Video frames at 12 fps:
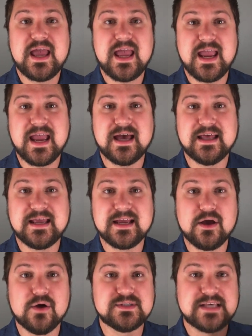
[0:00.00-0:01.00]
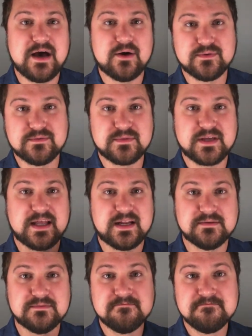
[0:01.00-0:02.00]
and it goes out and
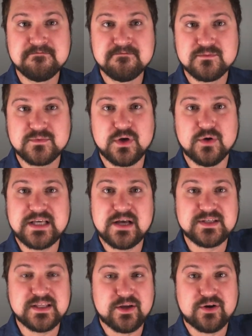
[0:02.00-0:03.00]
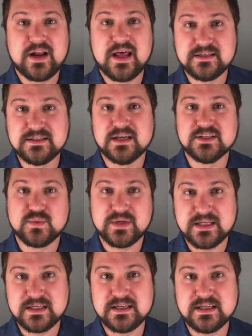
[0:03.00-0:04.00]
goes out to the internet and does what
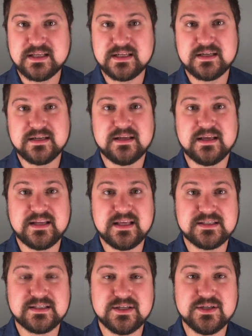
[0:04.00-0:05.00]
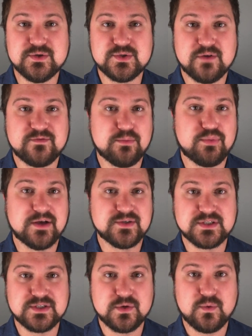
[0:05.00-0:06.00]
it needs to do. So if you're
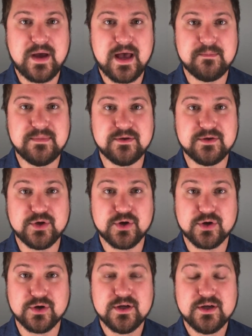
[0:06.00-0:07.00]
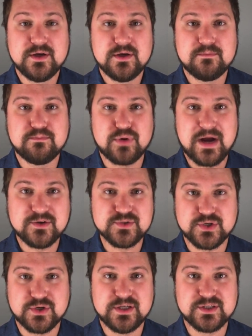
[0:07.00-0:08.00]
browsing to the web, your
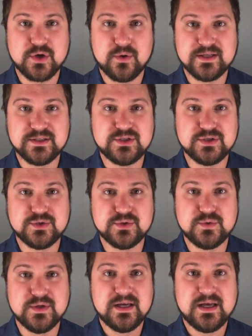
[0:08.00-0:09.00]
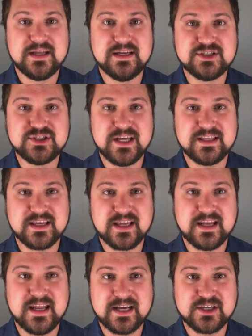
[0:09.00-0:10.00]
browser is going to initiate the
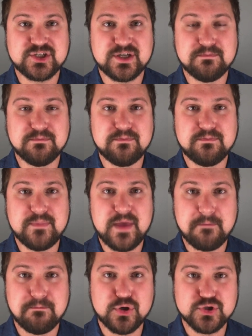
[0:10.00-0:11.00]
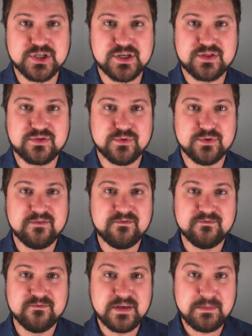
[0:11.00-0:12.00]
connection and push it through the
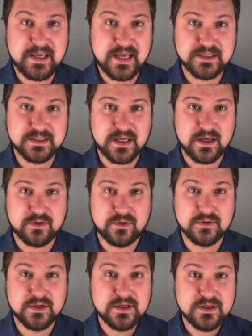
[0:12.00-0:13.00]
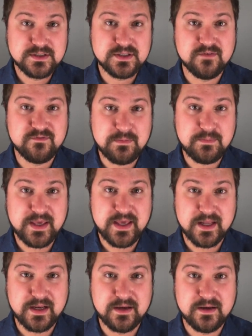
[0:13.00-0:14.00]
VPN tunnel to the
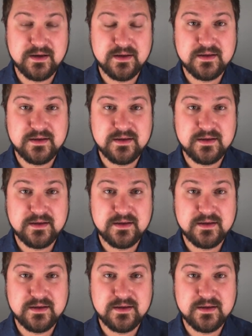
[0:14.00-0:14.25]
VPN